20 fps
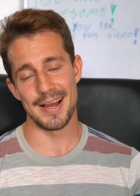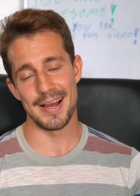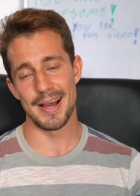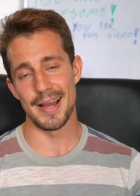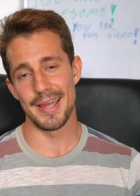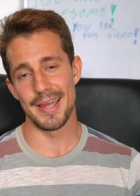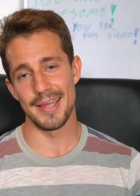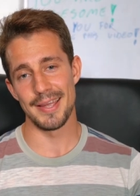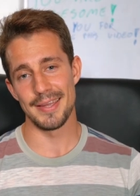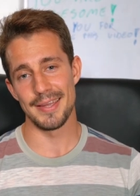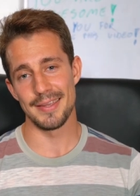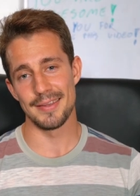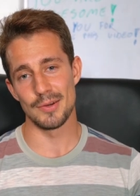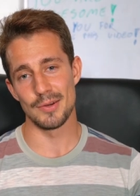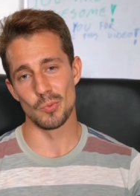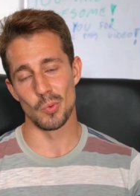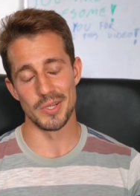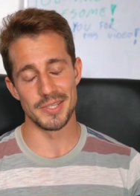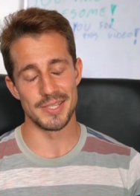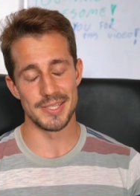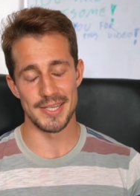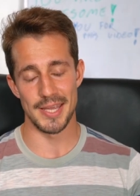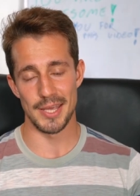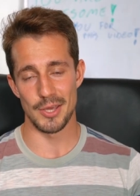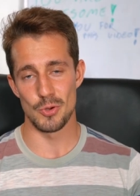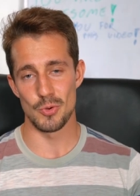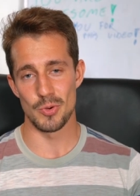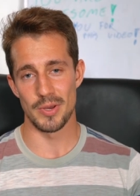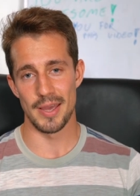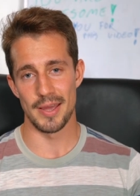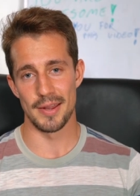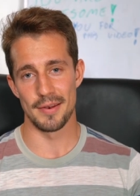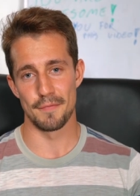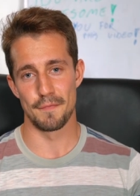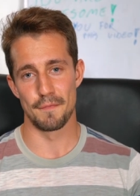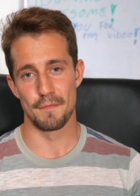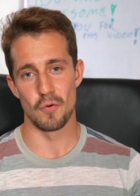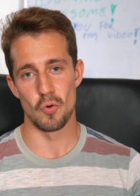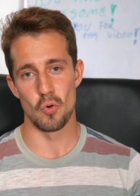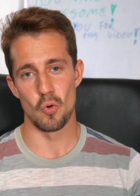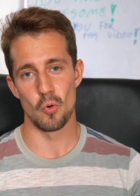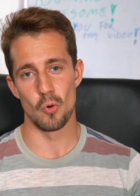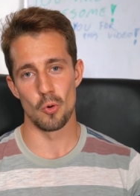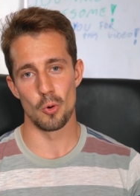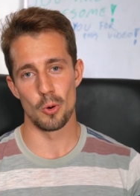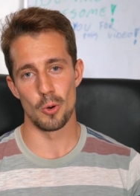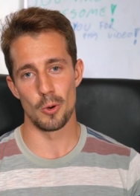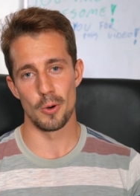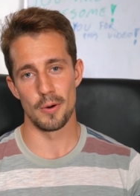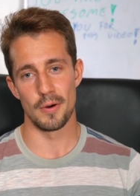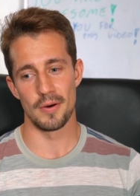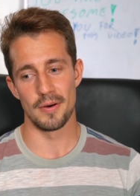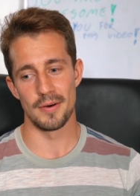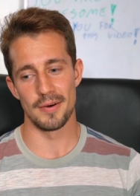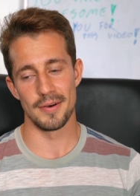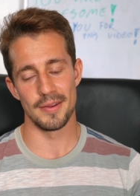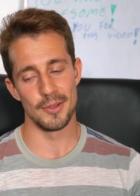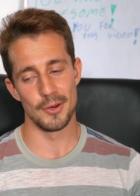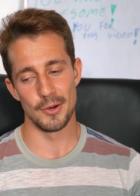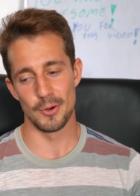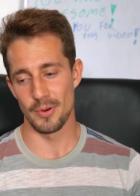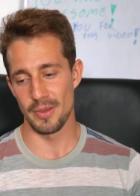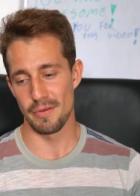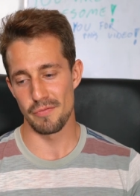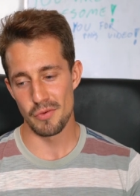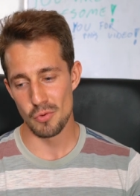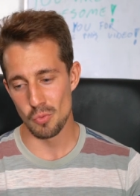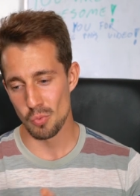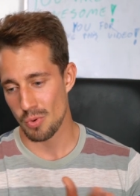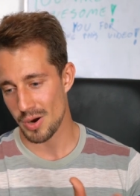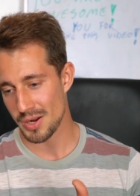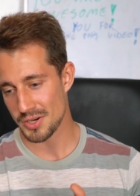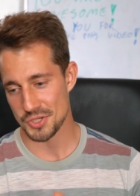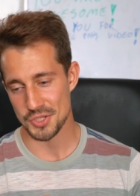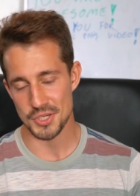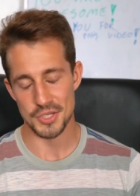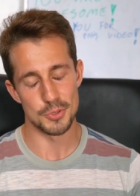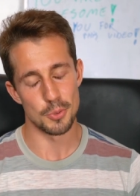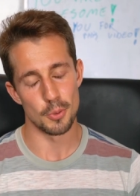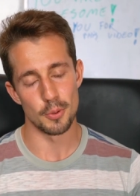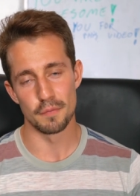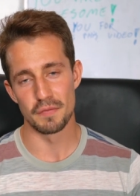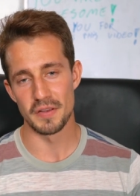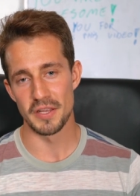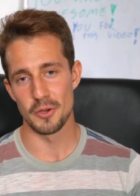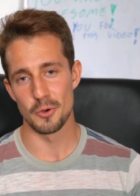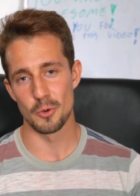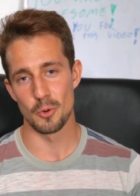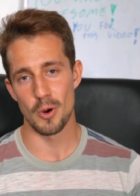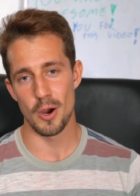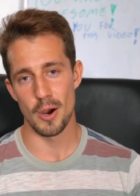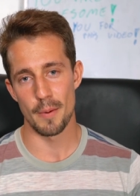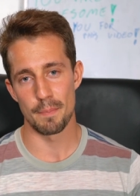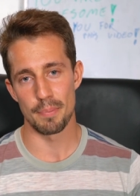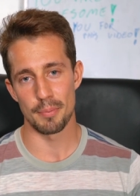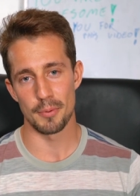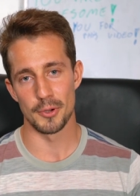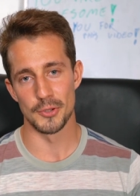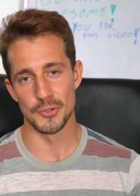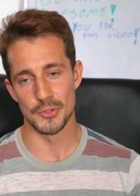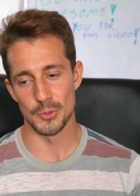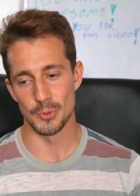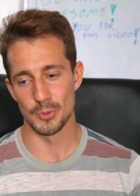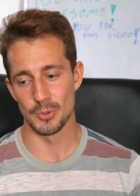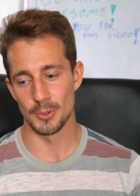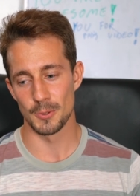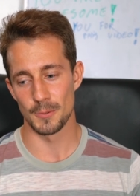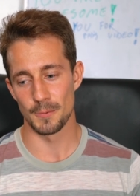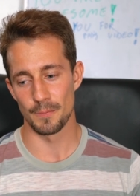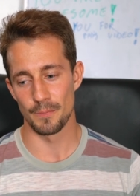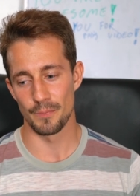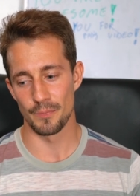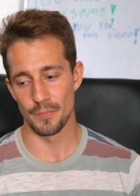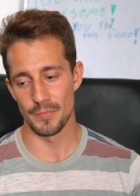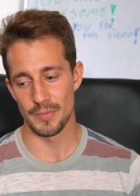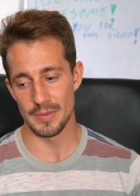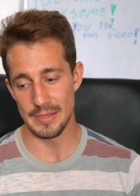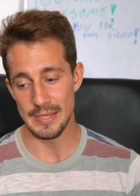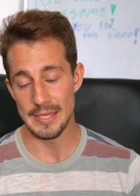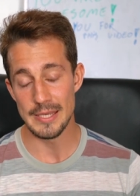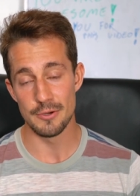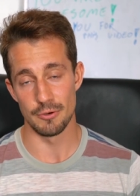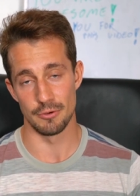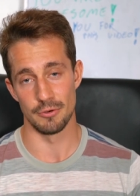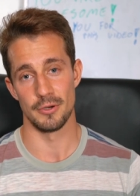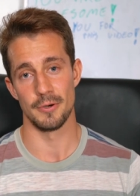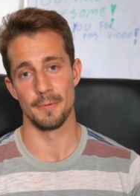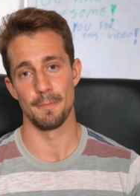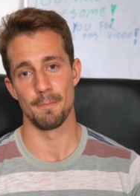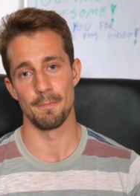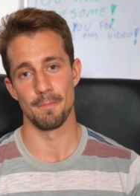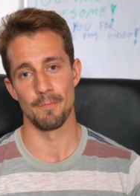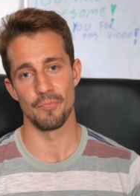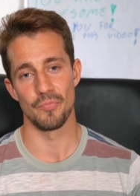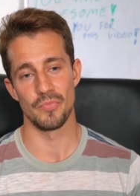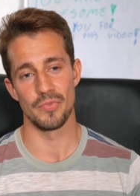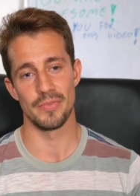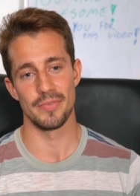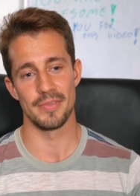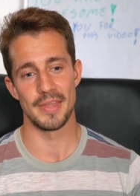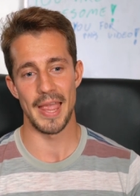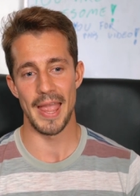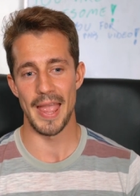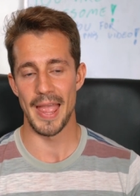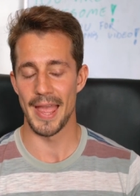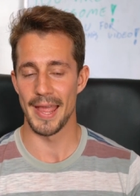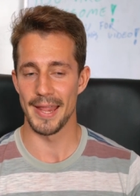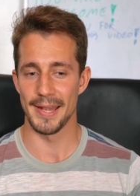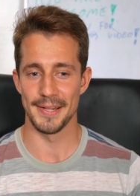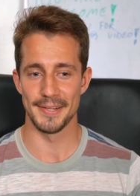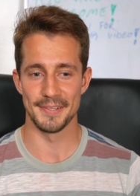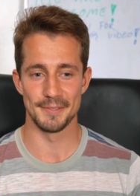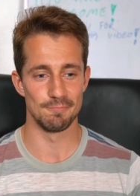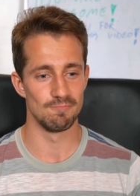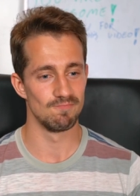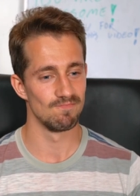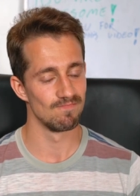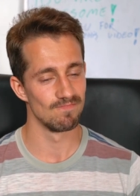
I want to thank you again for, you know, if you watched this whole video up until here, then